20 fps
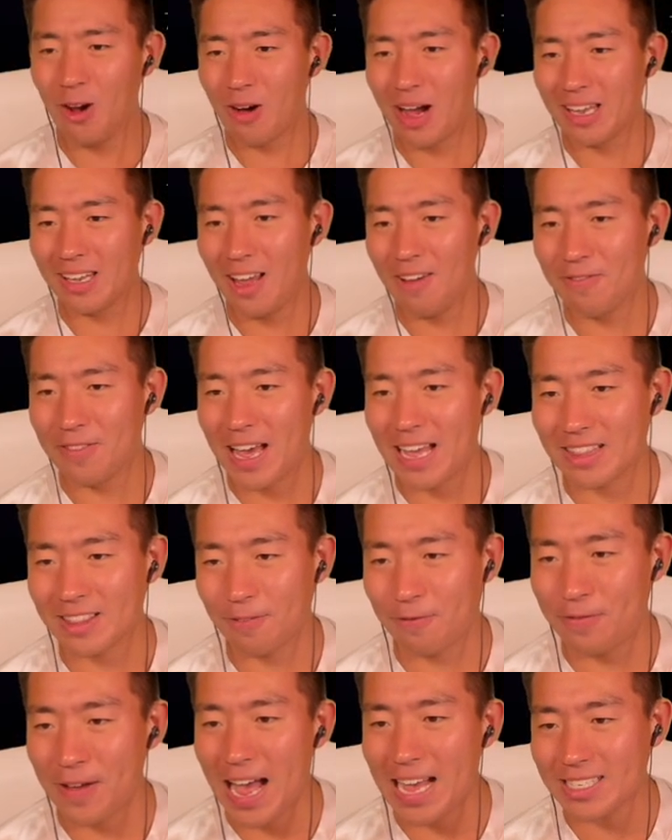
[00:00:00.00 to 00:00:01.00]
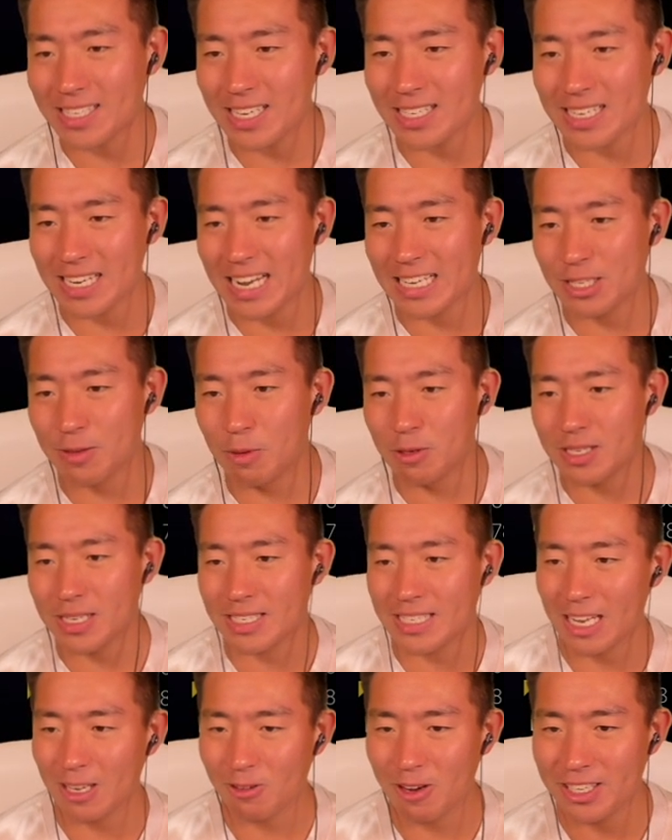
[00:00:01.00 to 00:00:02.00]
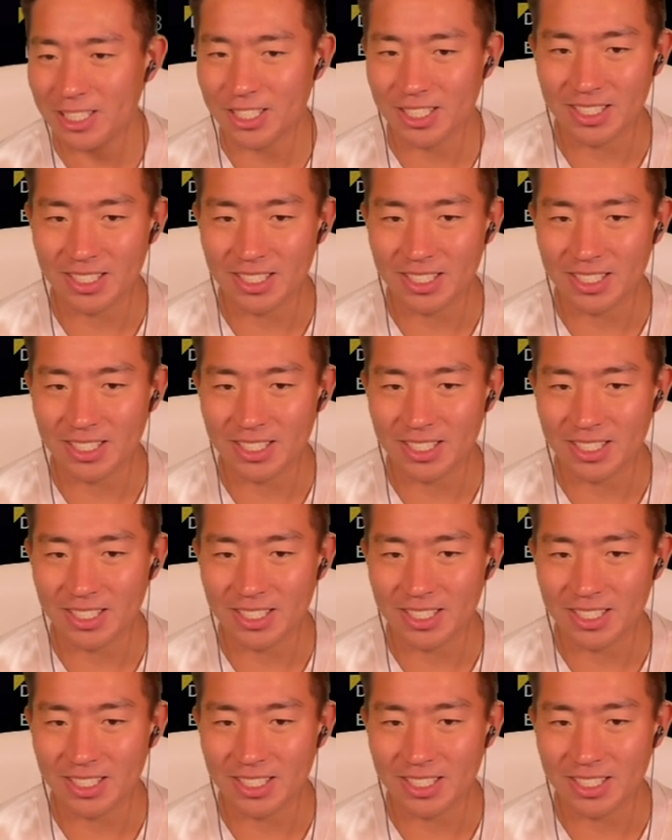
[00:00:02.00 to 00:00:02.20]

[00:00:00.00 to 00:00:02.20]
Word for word: I love that. The fastest and has the most acceleration.